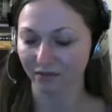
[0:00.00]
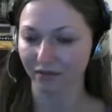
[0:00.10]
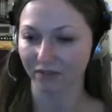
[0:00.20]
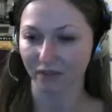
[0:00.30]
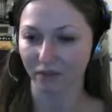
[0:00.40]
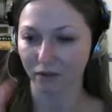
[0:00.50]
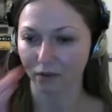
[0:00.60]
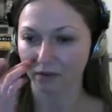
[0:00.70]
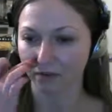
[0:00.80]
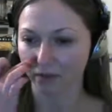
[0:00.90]
If you're
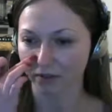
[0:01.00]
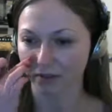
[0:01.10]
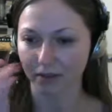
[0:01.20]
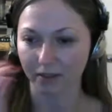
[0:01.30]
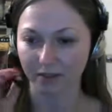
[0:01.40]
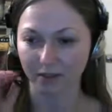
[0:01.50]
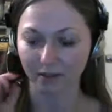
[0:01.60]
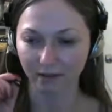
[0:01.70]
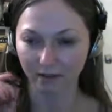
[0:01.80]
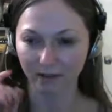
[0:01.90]
interested in
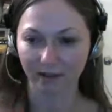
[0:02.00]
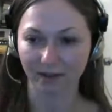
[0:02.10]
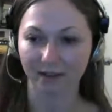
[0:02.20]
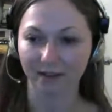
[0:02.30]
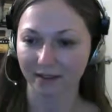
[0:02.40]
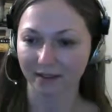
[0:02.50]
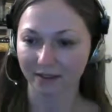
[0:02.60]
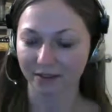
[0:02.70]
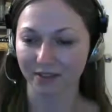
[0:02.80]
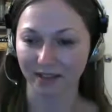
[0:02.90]

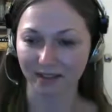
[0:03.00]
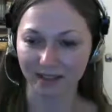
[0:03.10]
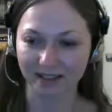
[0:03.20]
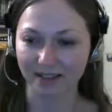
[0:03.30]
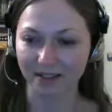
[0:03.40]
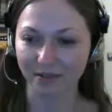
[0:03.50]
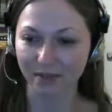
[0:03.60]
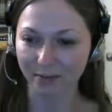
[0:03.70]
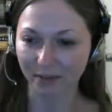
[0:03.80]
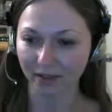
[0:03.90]
to take lessons
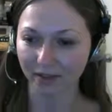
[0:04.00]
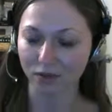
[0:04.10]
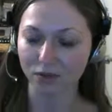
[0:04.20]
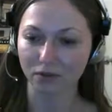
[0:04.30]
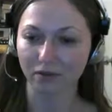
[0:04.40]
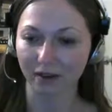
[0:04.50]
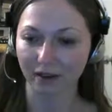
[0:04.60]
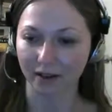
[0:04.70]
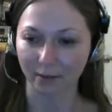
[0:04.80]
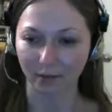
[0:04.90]
with me, you should
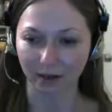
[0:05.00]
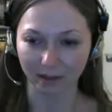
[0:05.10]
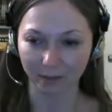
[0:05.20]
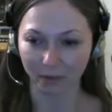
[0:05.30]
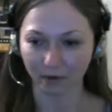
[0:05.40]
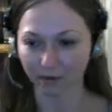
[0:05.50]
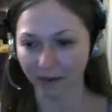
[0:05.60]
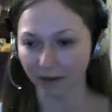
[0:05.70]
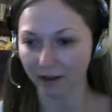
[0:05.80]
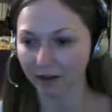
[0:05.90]
find my
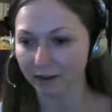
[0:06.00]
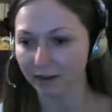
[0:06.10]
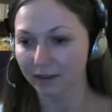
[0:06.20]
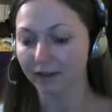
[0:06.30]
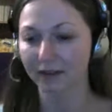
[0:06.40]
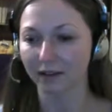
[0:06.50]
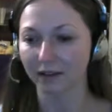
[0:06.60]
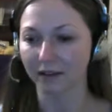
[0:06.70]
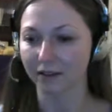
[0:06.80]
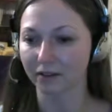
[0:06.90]
profile.
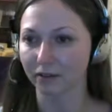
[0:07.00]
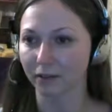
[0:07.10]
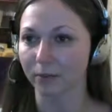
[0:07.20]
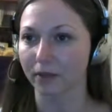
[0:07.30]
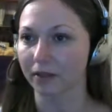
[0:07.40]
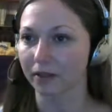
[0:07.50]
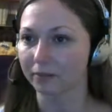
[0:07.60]
It will be